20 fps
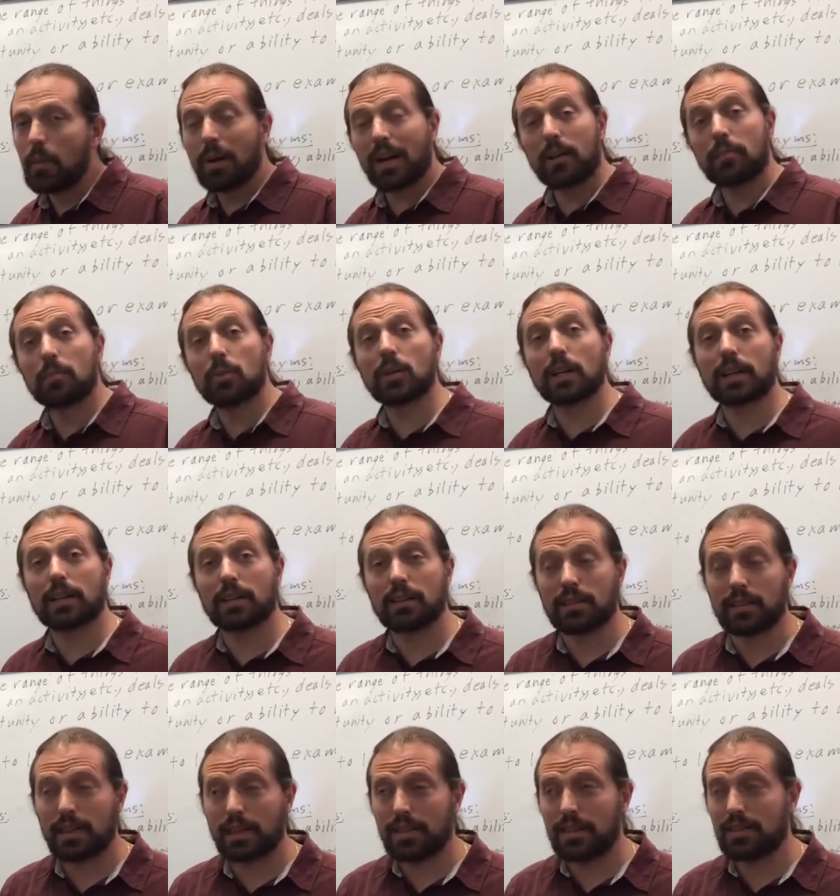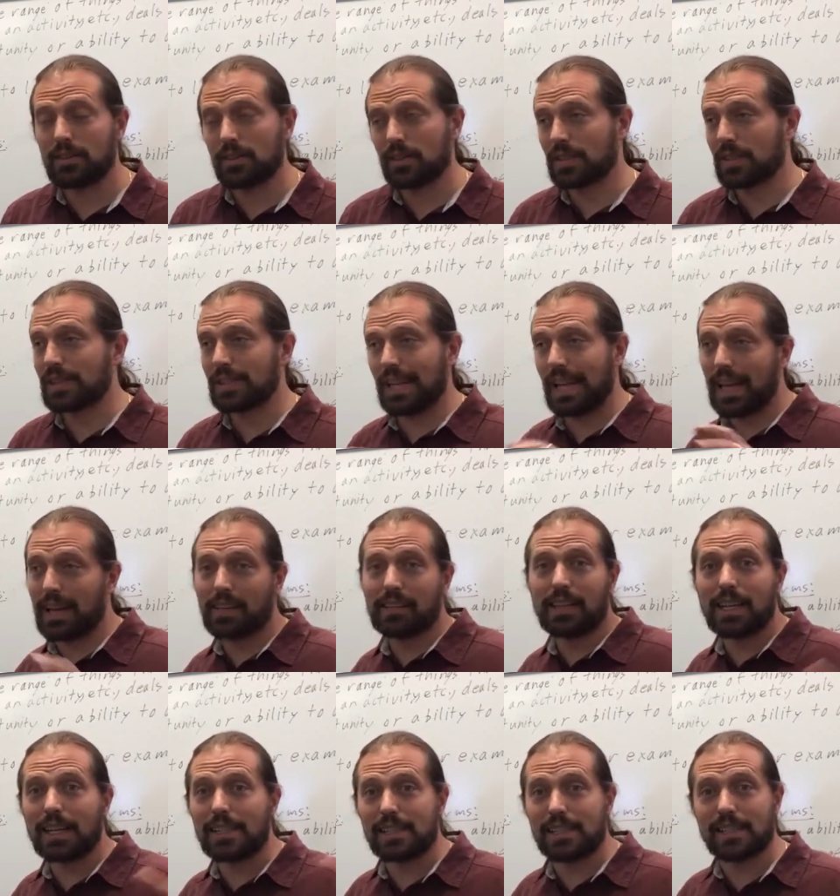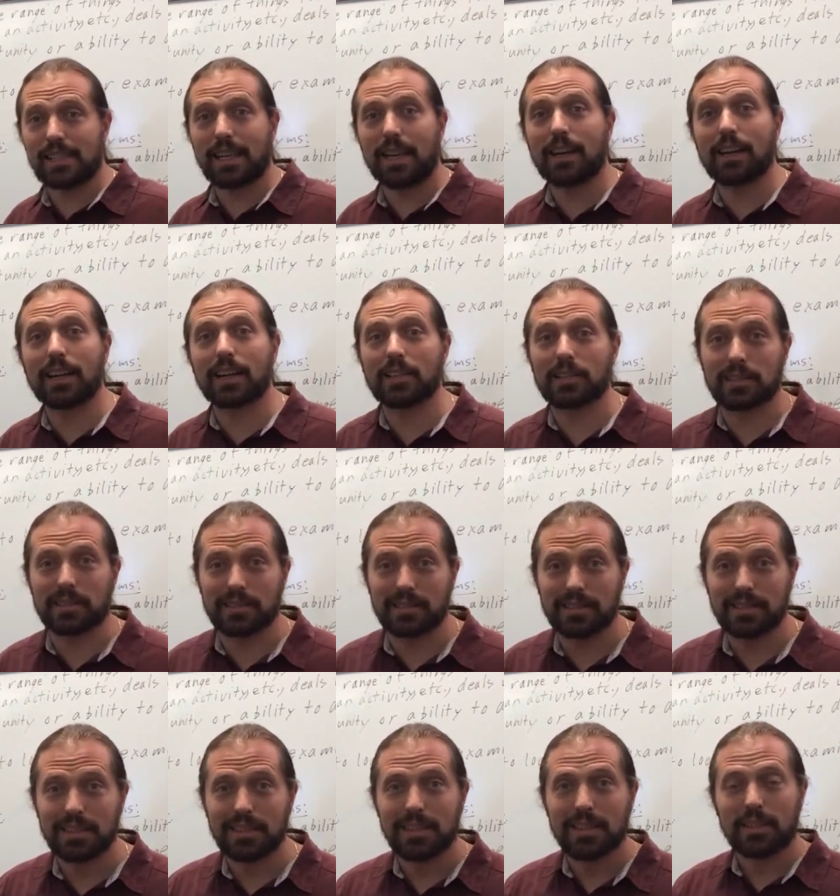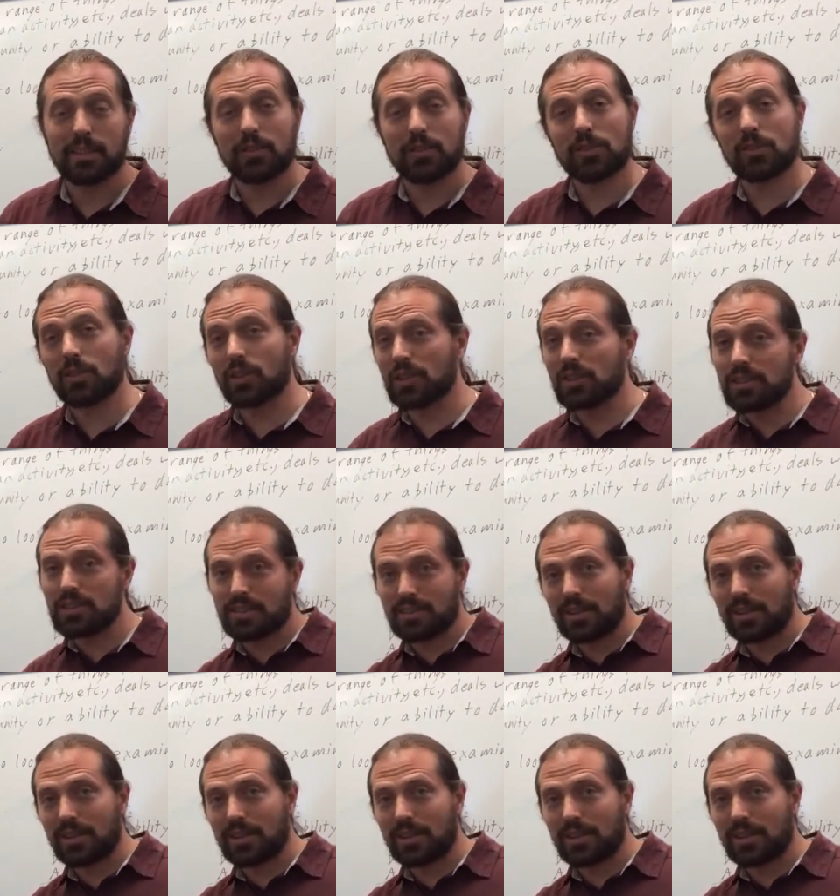a book, and it just says analyze this character, you shouldn't